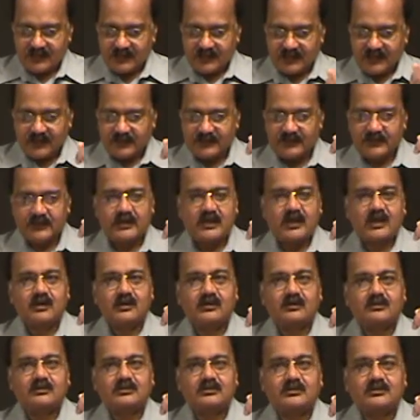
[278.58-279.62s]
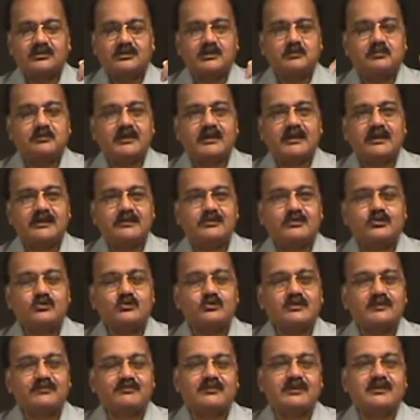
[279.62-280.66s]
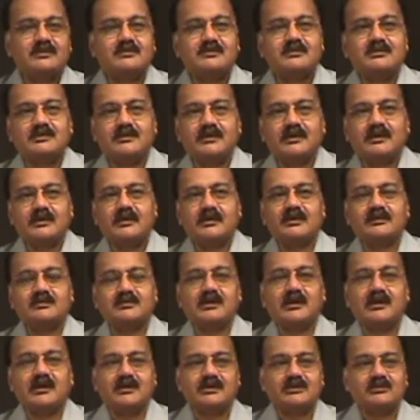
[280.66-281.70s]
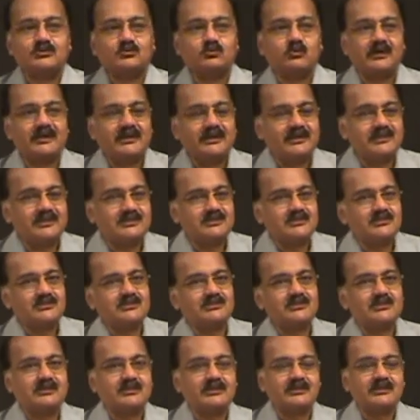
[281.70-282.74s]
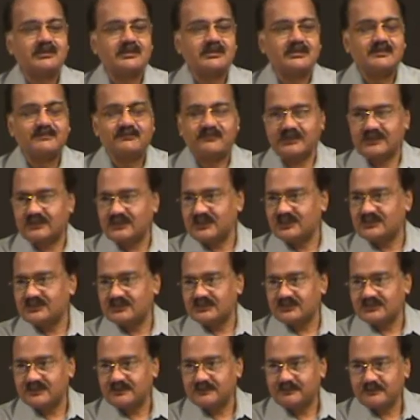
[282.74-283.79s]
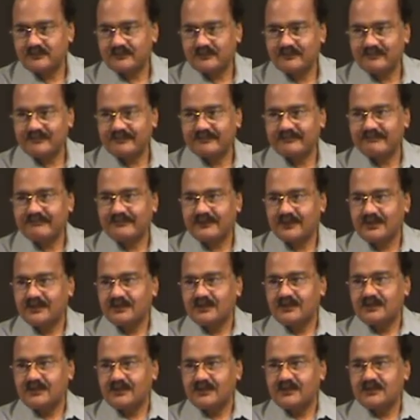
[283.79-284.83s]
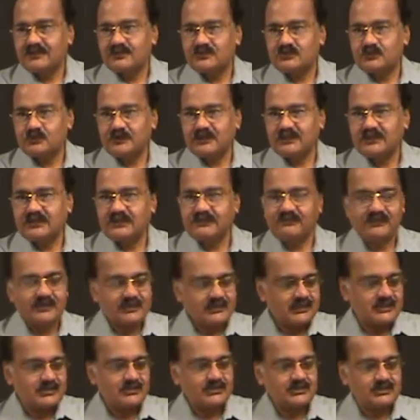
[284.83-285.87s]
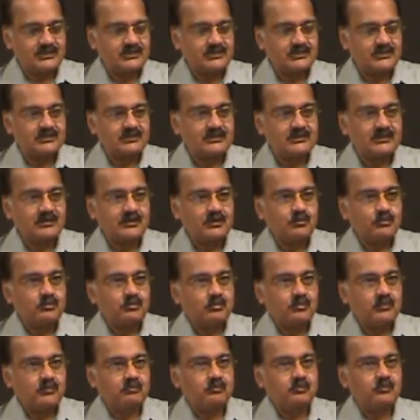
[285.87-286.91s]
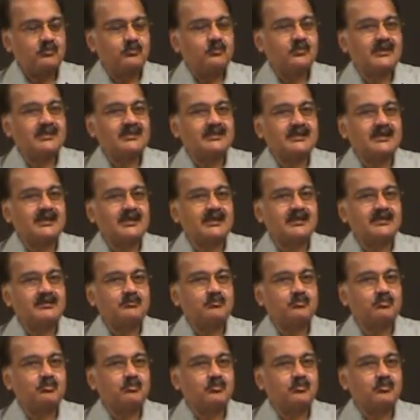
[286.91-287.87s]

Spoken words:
there are typically two different targets. One is the defect density. So when the defect density, when the